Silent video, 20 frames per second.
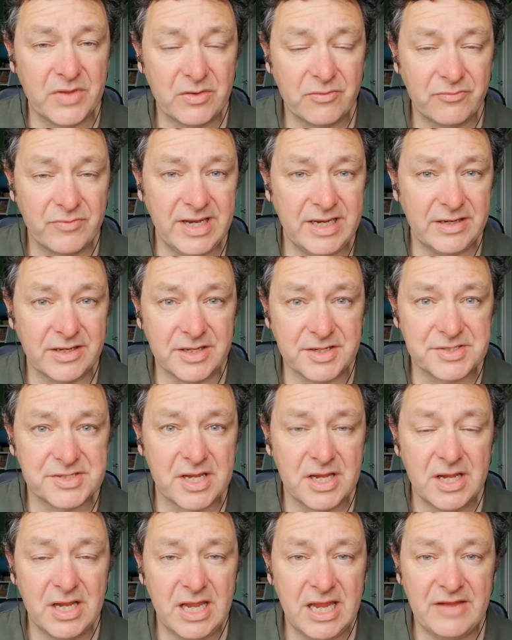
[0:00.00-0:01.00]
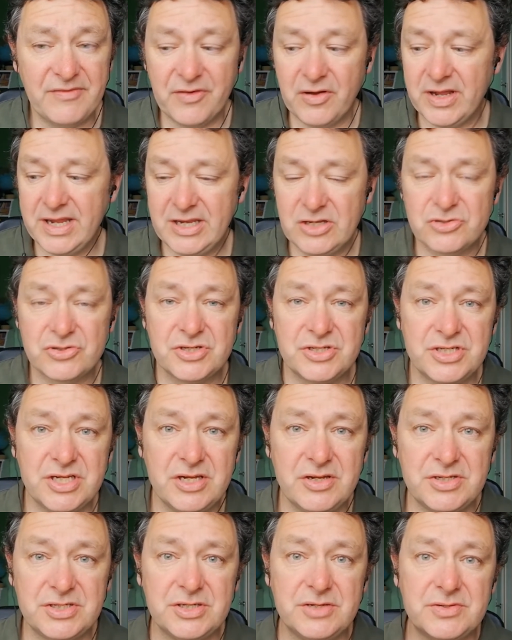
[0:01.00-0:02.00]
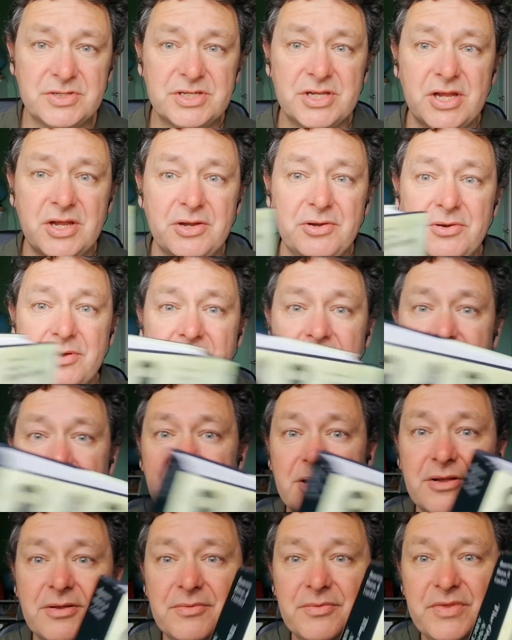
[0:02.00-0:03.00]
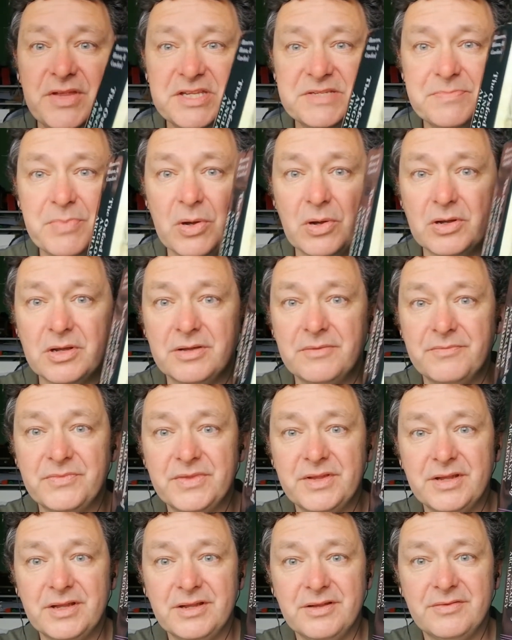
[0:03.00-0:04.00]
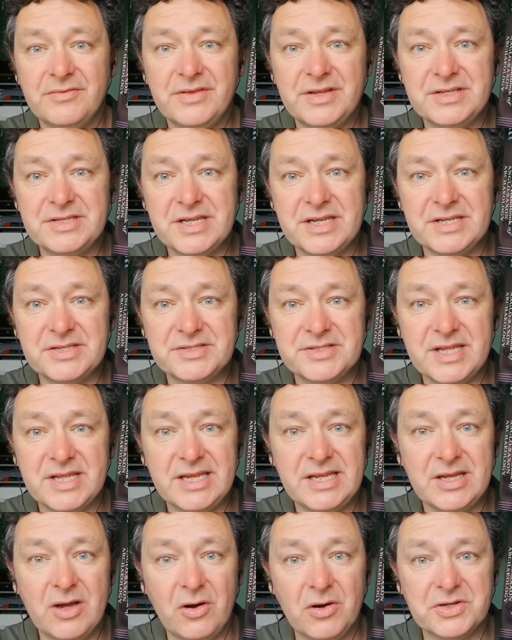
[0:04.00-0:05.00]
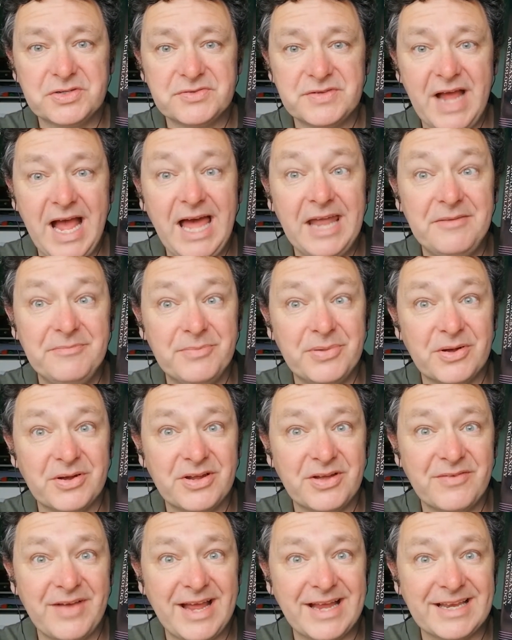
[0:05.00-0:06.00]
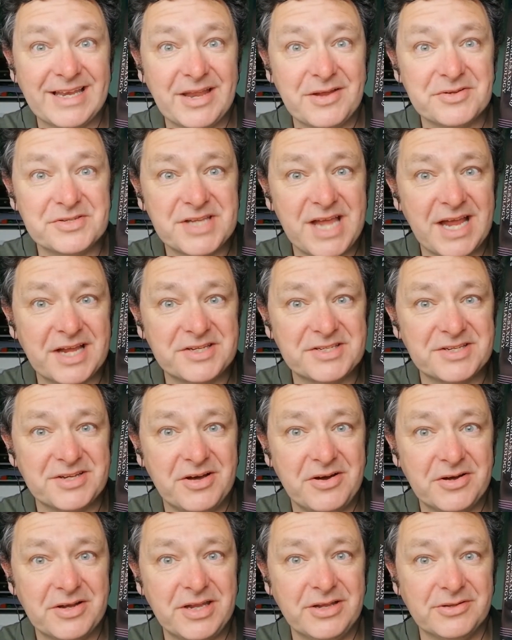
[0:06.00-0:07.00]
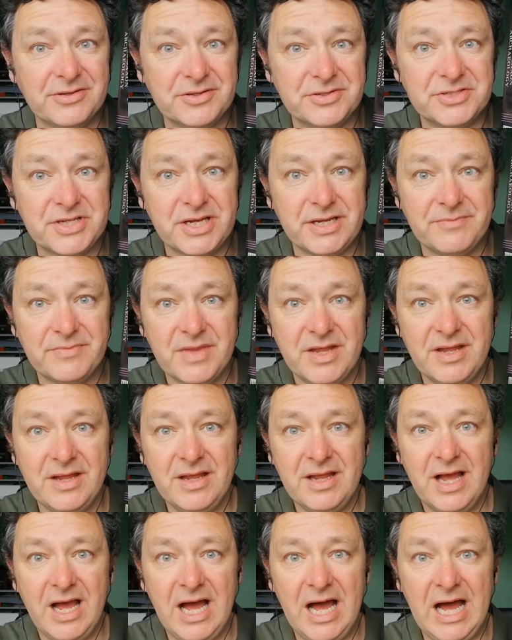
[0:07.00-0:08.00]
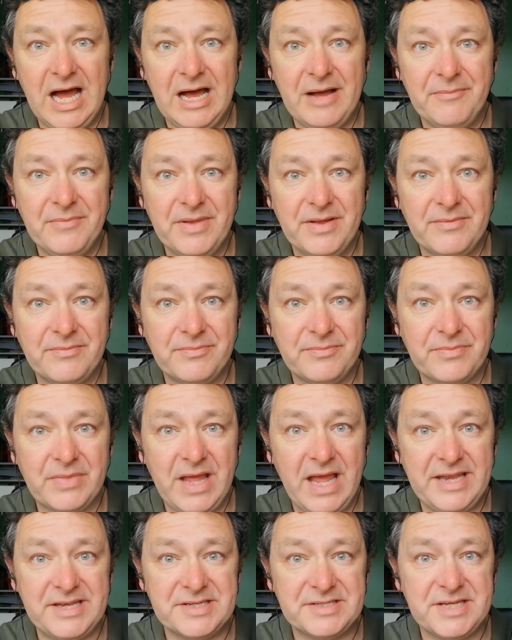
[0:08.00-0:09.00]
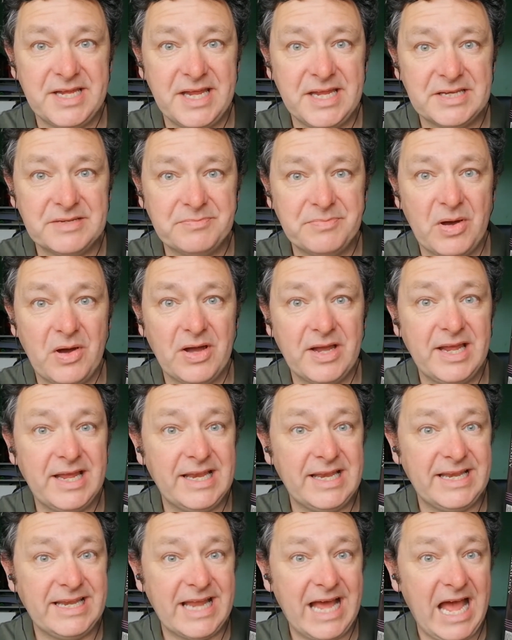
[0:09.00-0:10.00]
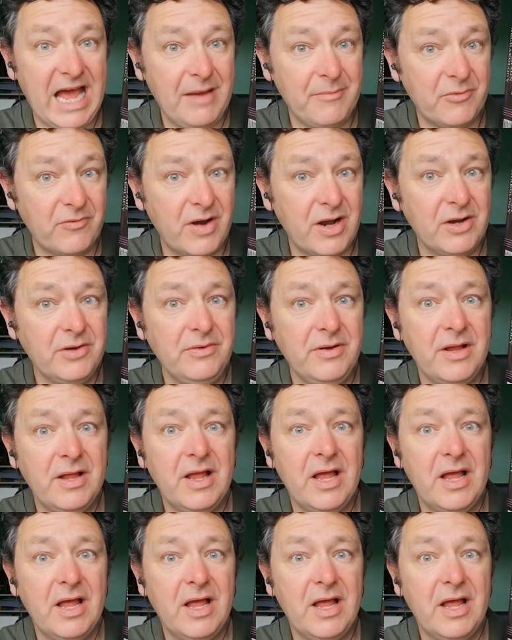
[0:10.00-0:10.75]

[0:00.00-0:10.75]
readers if I introduce you to this book. This is the Oxford Handbook of Anglo-Saxon Archaeology, edited by Helena Hamerow,